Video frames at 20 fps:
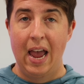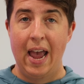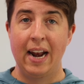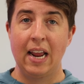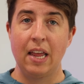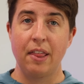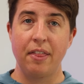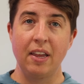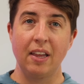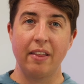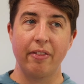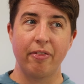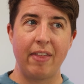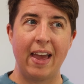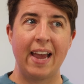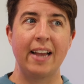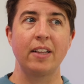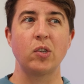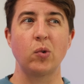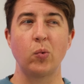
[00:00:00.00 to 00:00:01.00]
And I think
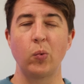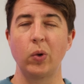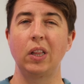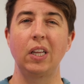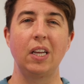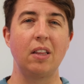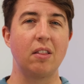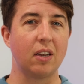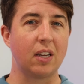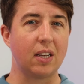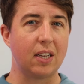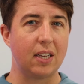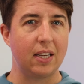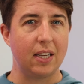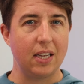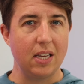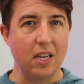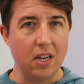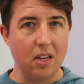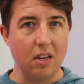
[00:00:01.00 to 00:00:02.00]
that's really the
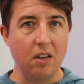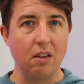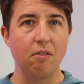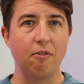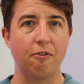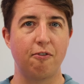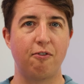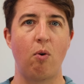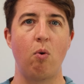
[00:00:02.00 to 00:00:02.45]
key